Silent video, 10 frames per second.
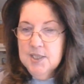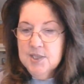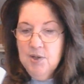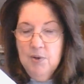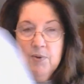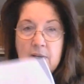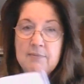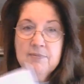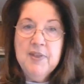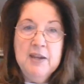so
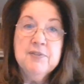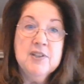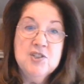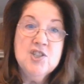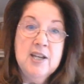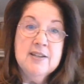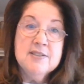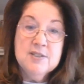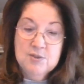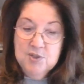thankfully she
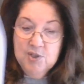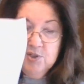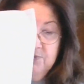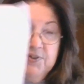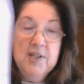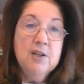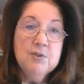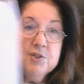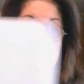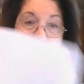has those video
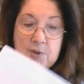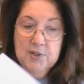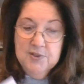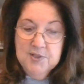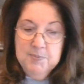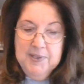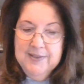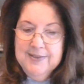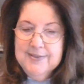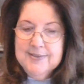tutorials
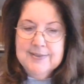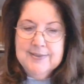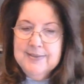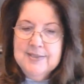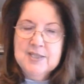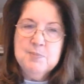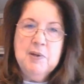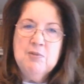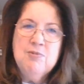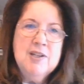because just
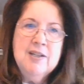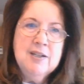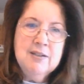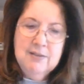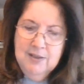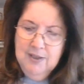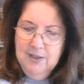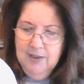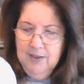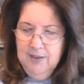by reading it,
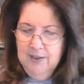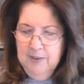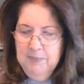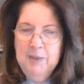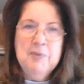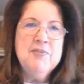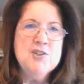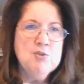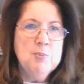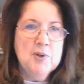I'm a
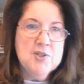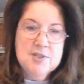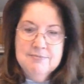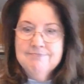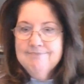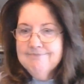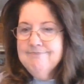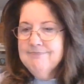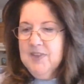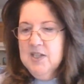visual person,
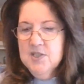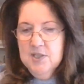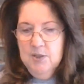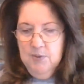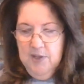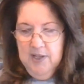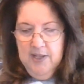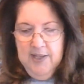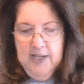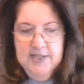so
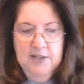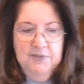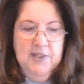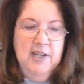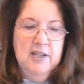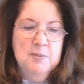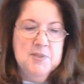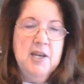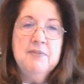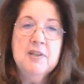that definitely
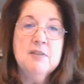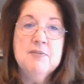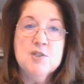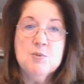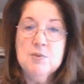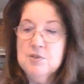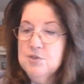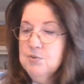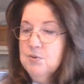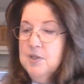helps having the visual
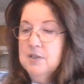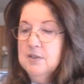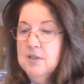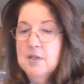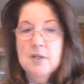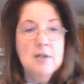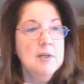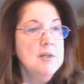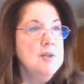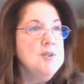tutorial.
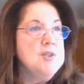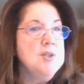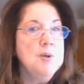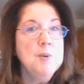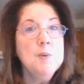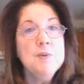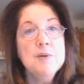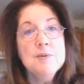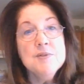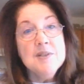So
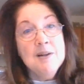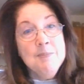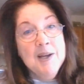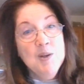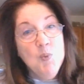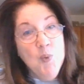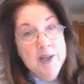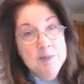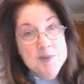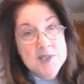those are my
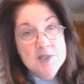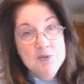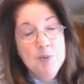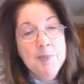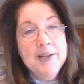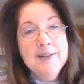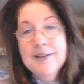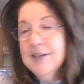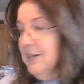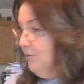whips for my knitting and